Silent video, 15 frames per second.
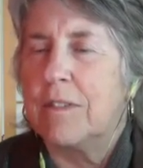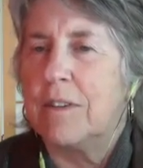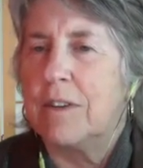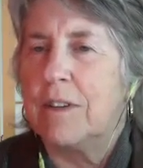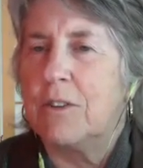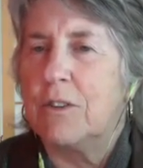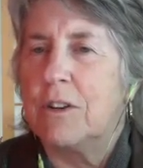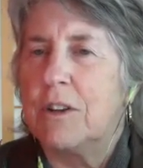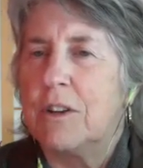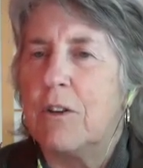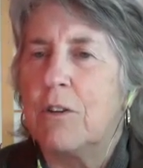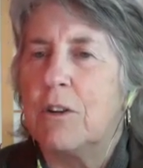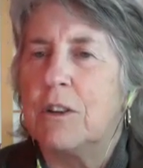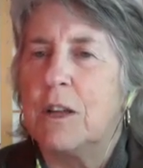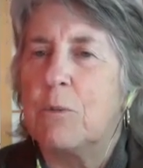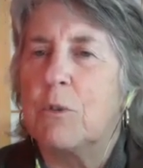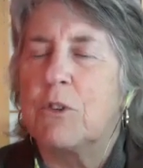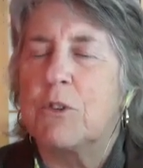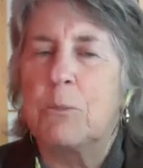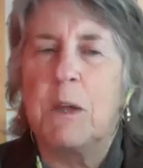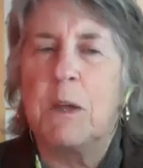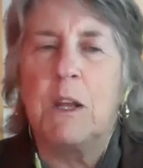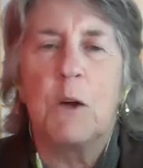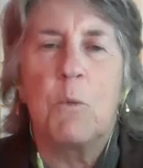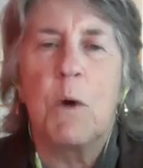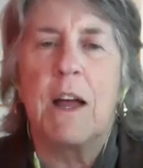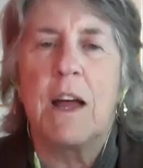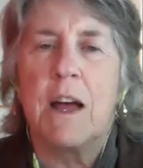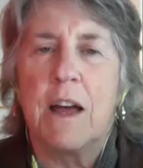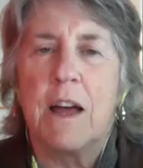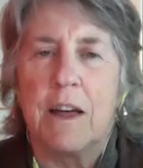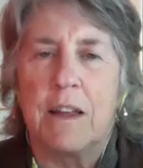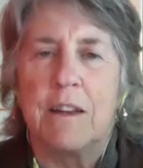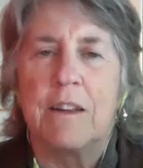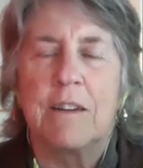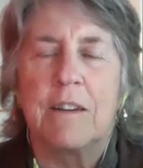And ordinarily we're speeding way ahead.